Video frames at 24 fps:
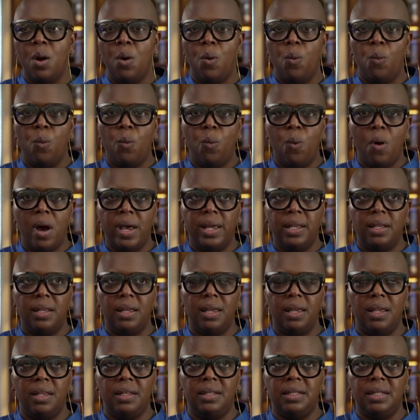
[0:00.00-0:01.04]
what
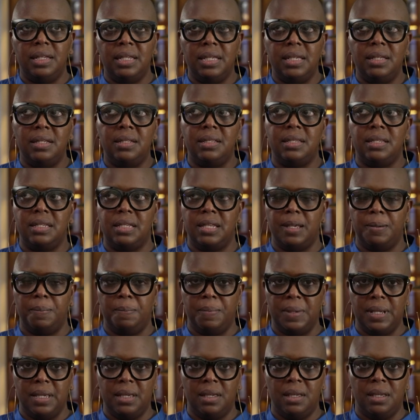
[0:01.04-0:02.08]
needs to
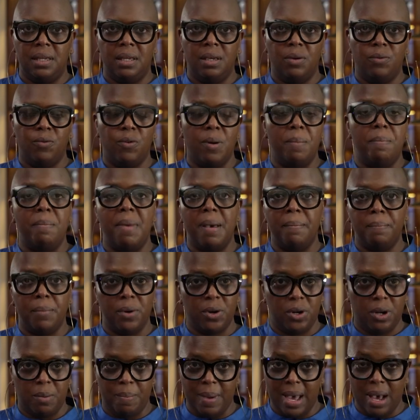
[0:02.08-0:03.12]
be
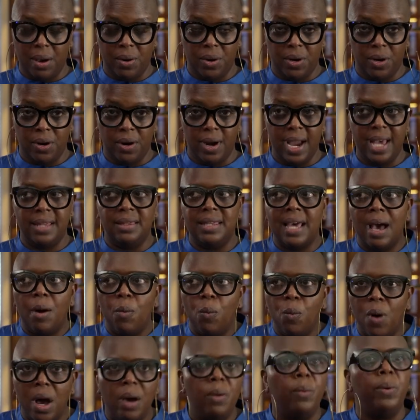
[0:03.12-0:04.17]
remembered about her, and that
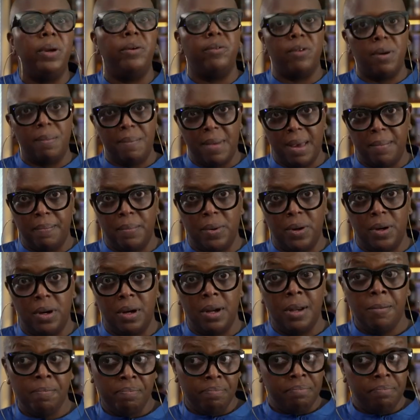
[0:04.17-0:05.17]
what we remember